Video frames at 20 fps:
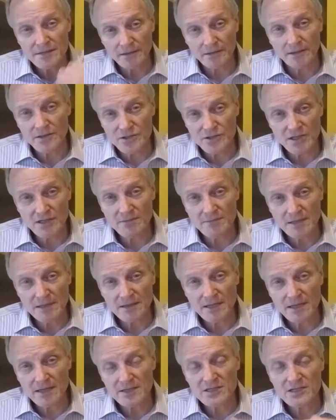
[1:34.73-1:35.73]
a legitimate
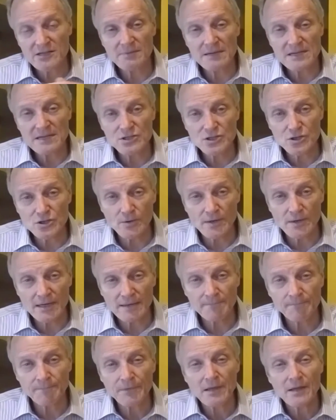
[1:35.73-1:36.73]
thing to be
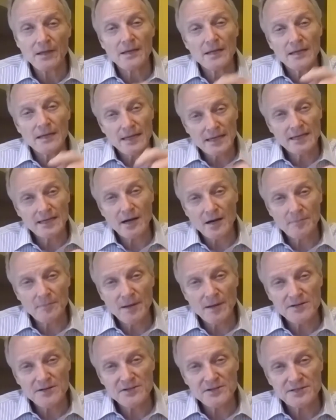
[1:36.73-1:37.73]
doing in our
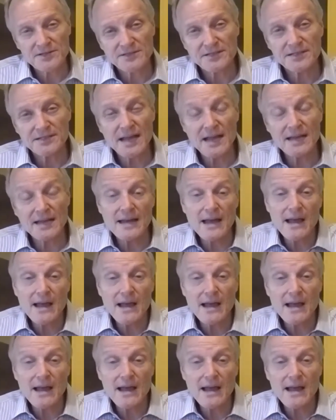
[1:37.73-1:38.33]
patients today.